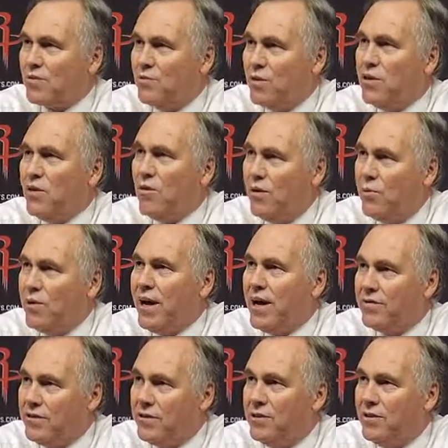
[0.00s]
We know what we have
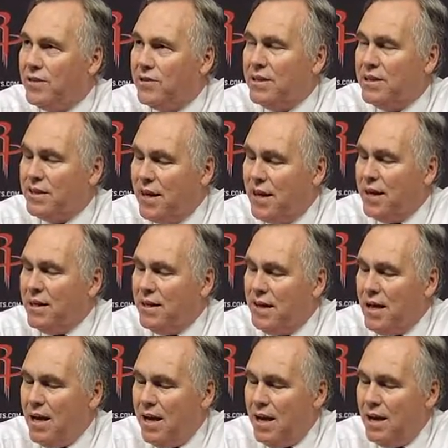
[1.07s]
to do, and
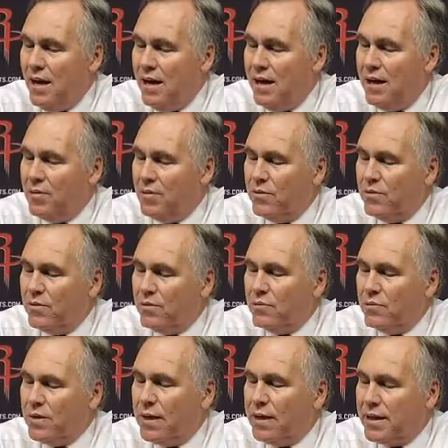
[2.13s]

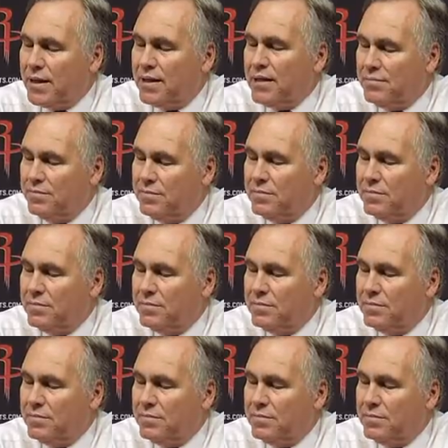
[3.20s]
we got to keep